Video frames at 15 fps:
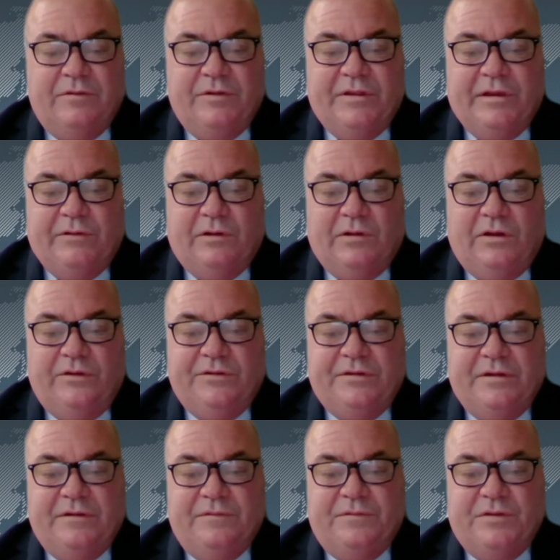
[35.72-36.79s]
for their roles
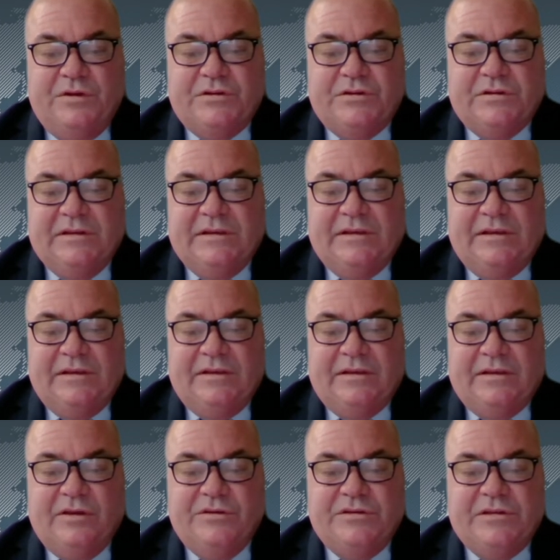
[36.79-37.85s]
in virtually
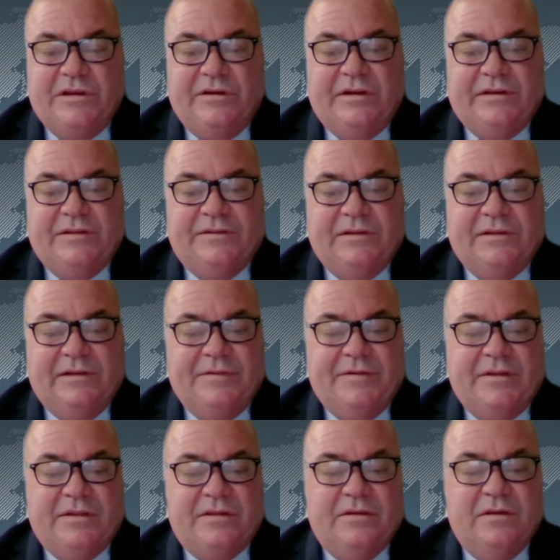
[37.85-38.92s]
co-chairing this
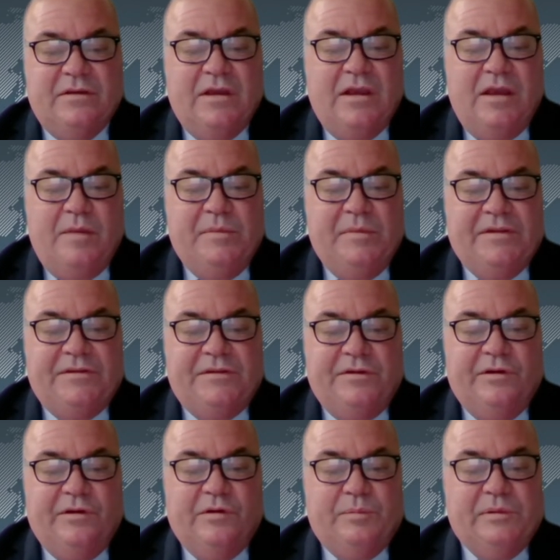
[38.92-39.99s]
11th
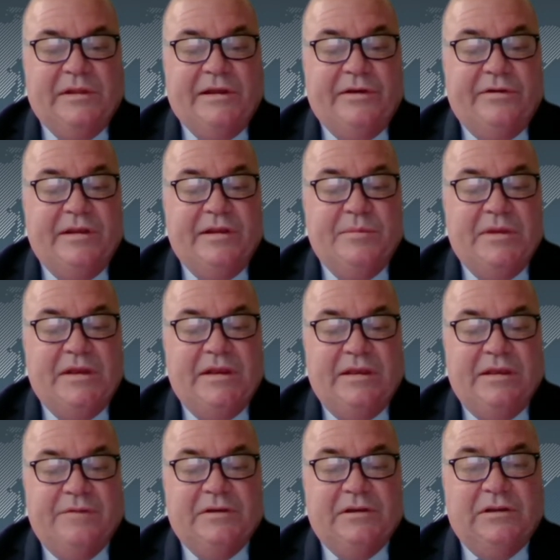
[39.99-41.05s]
Ministerial Plenary
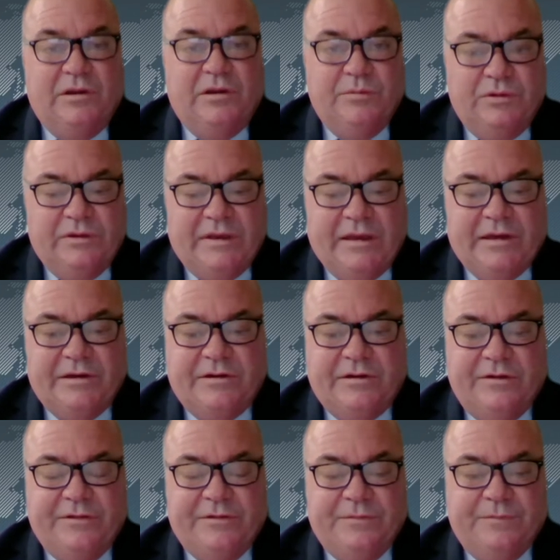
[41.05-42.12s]
meeting of the Global
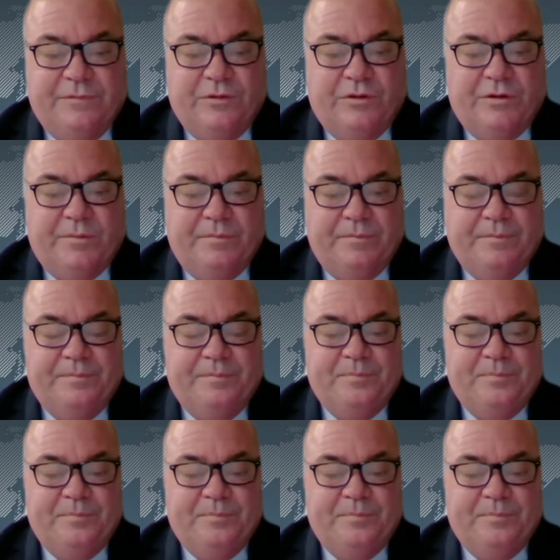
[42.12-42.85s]
Counter-Terrorism Forum.